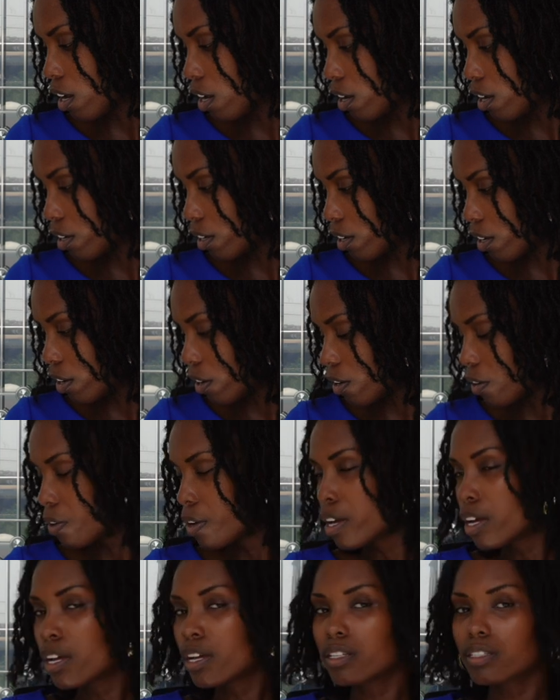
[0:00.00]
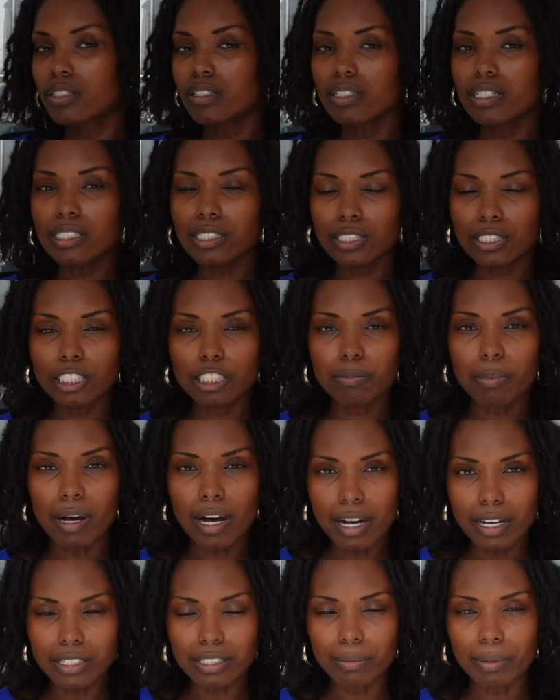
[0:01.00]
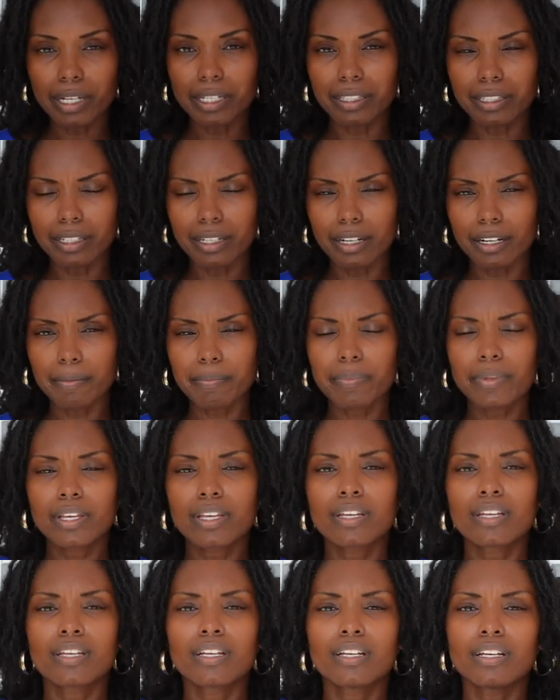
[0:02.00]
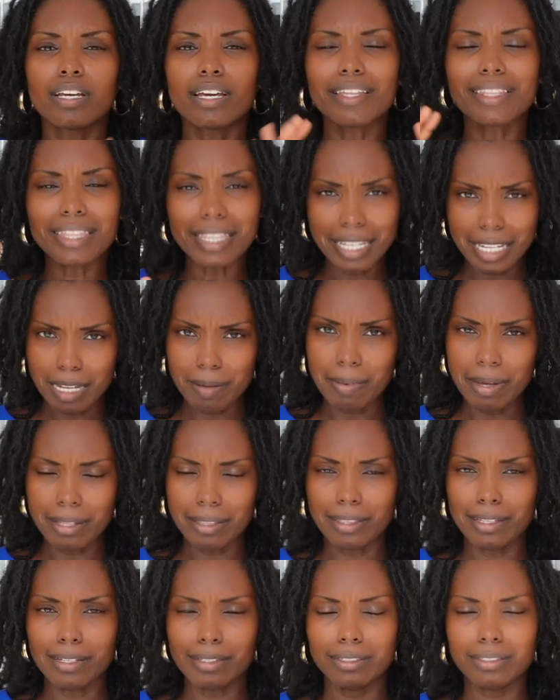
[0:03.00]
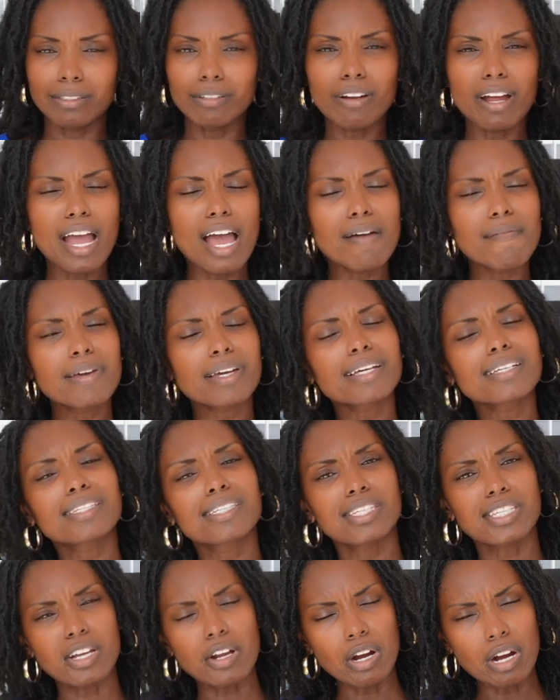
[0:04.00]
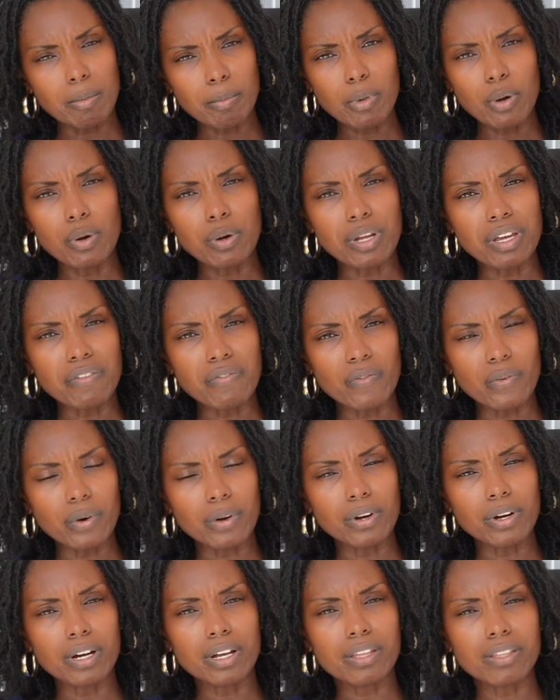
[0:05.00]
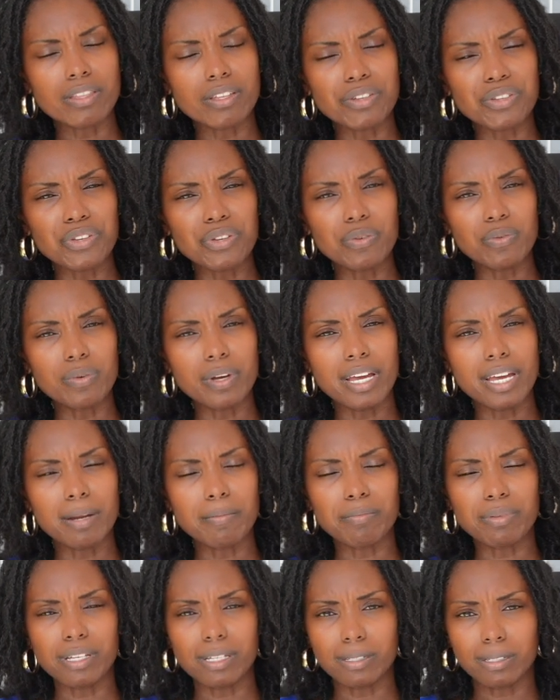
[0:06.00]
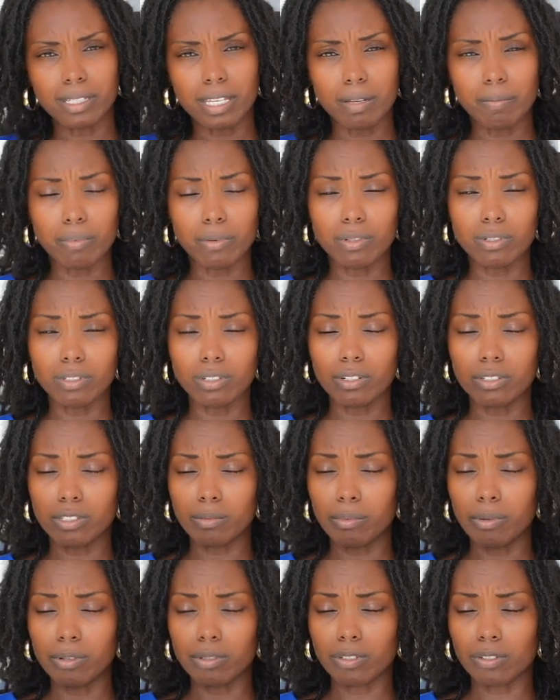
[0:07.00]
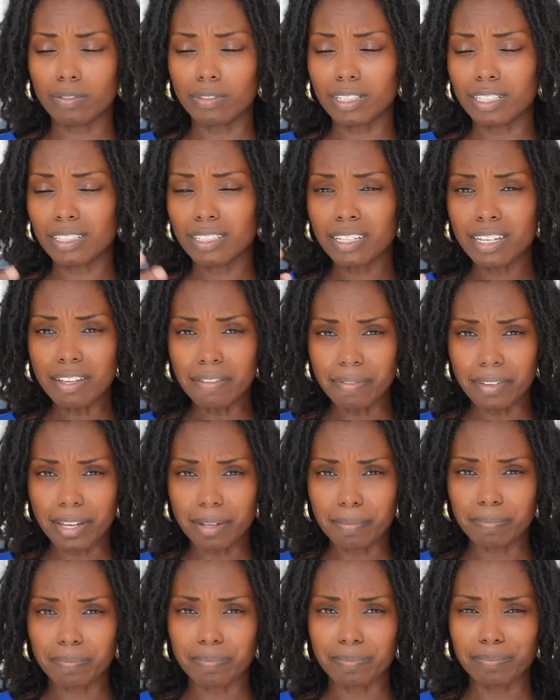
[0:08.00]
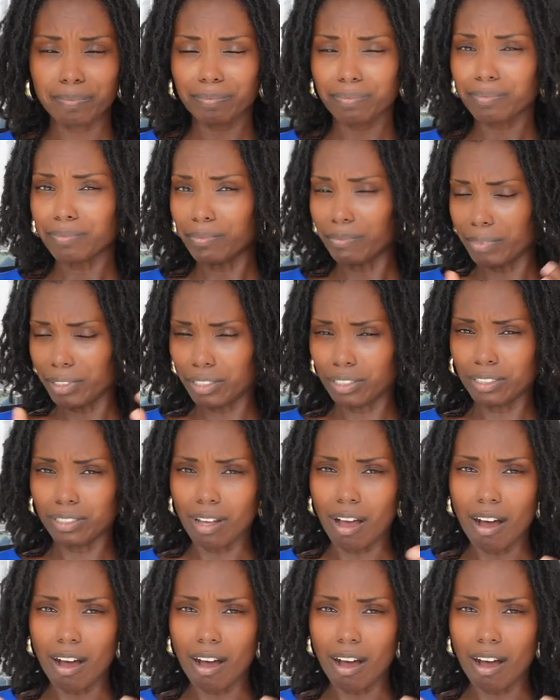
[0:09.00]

Congo. So let's just pause right there and think about this. They're having a ceremony for the UN peacekeepers that are supposedly leaving, which is